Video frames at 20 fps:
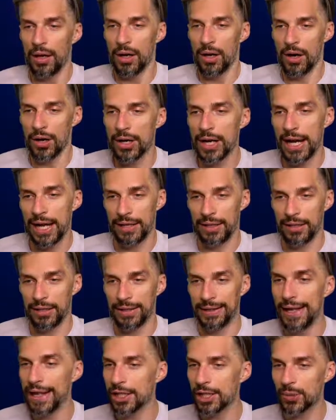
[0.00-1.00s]
Alright,
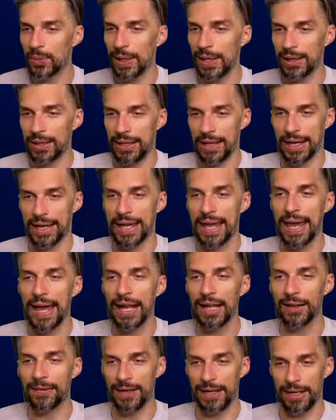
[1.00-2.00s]
next one,
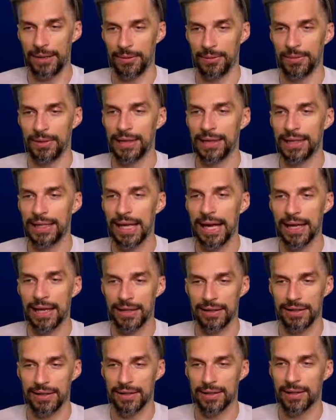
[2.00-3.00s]
Kelva
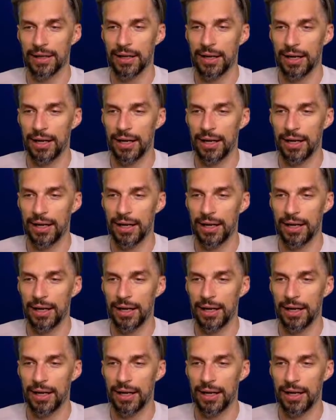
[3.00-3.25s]
Nuggets.